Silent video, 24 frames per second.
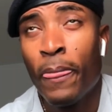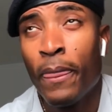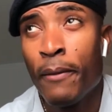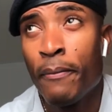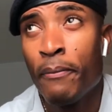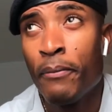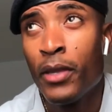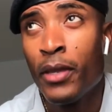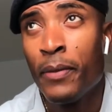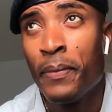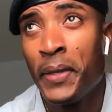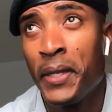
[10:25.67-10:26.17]

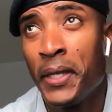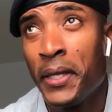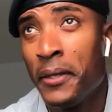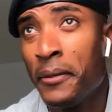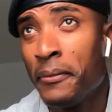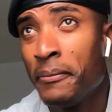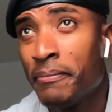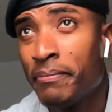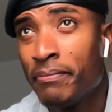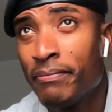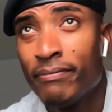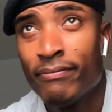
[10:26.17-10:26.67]
maybe
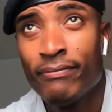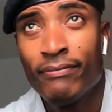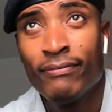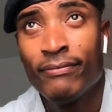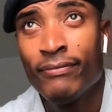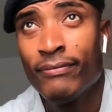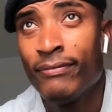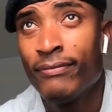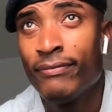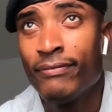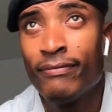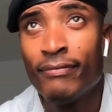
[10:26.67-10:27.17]

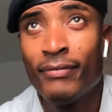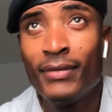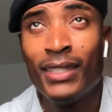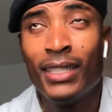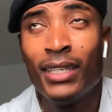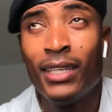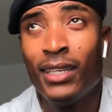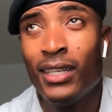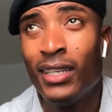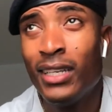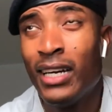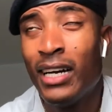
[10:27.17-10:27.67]

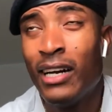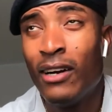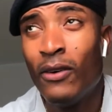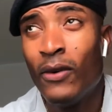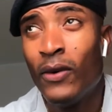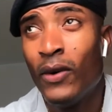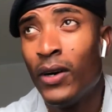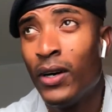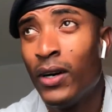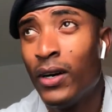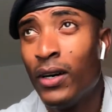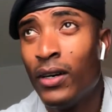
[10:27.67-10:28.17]
an
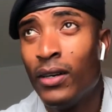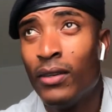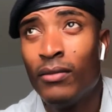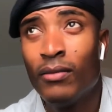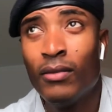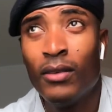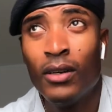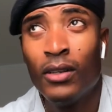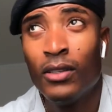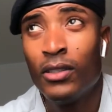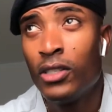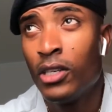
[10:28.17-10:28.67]
hour
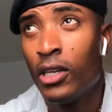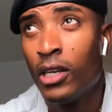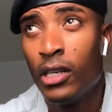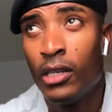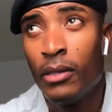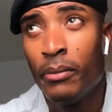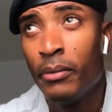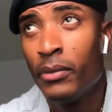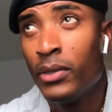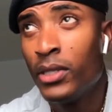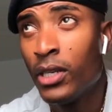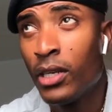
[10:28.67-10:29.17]
or
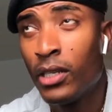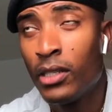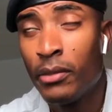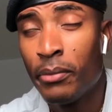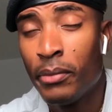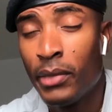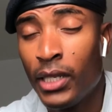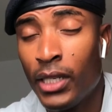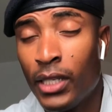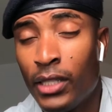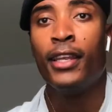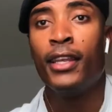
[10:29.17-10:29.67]
30
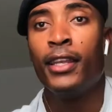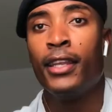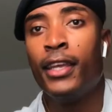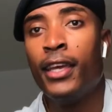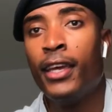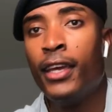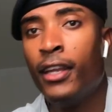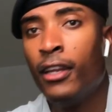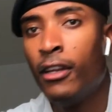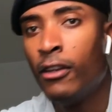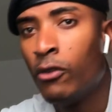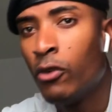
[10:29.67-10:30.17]
minutes. And
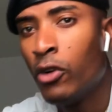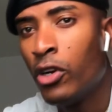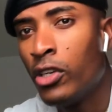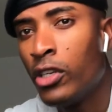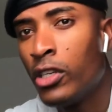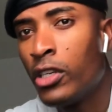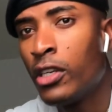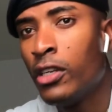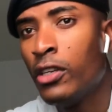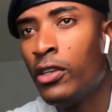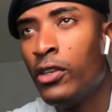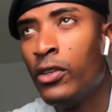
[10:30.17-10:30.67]
then what you
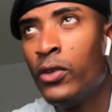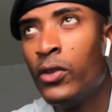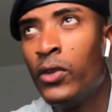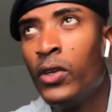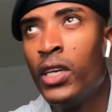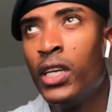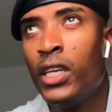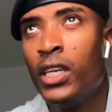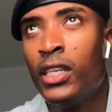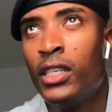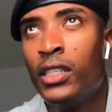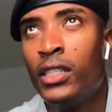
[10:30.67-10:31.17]
can do
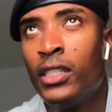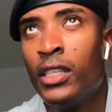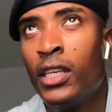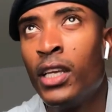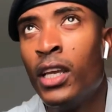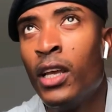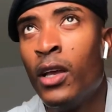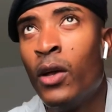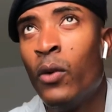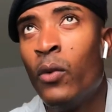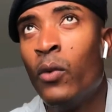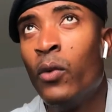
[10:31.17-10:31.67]
is,
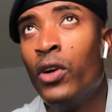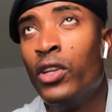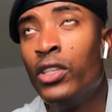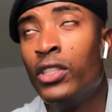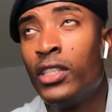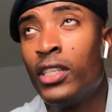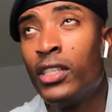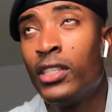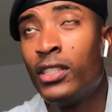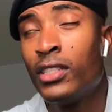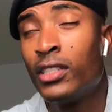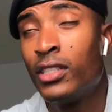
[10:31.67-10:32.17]
once
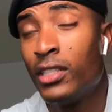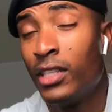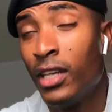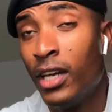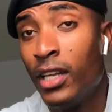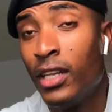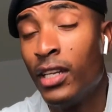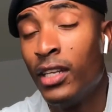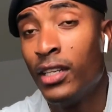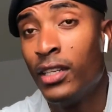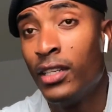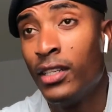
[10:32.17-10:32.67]
it's
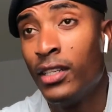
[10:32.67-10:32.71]
done,